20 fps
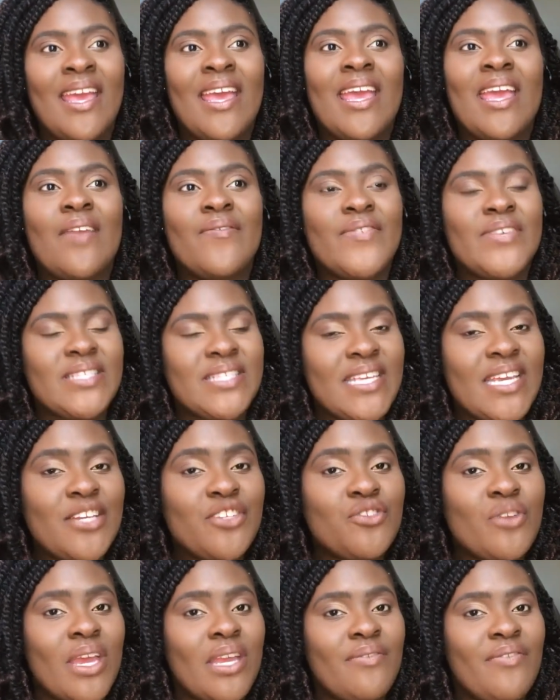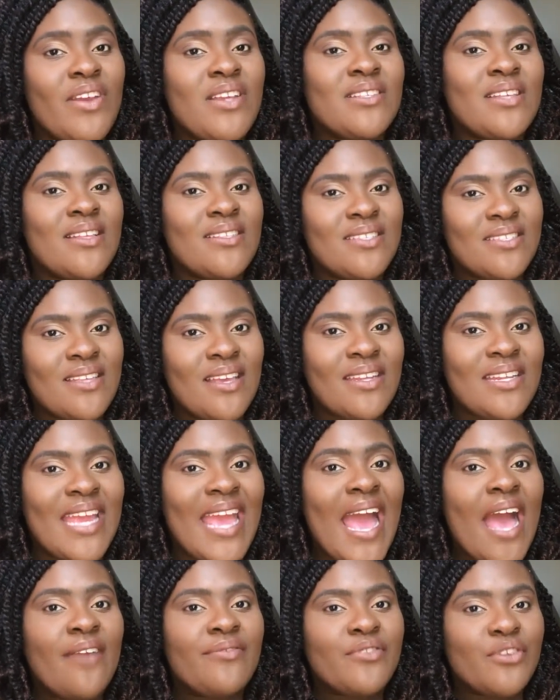If you see a trade fair is on Sunday
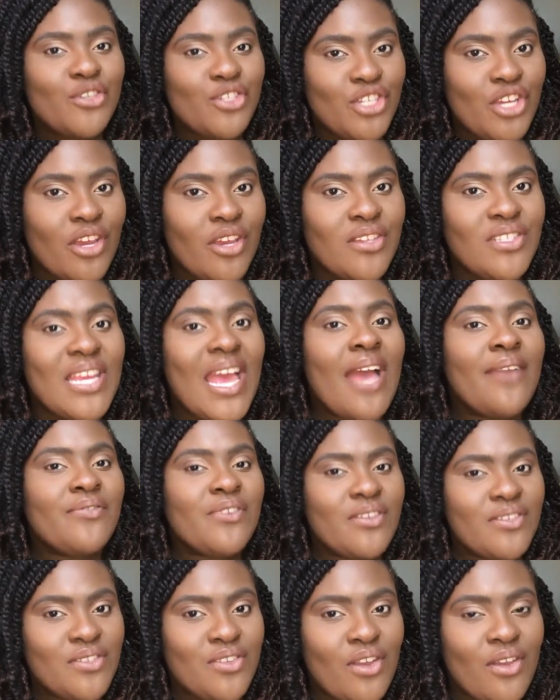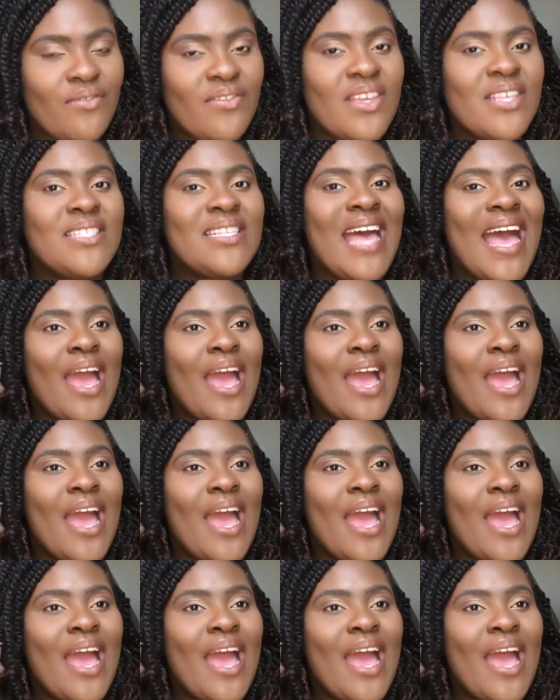after church, after service,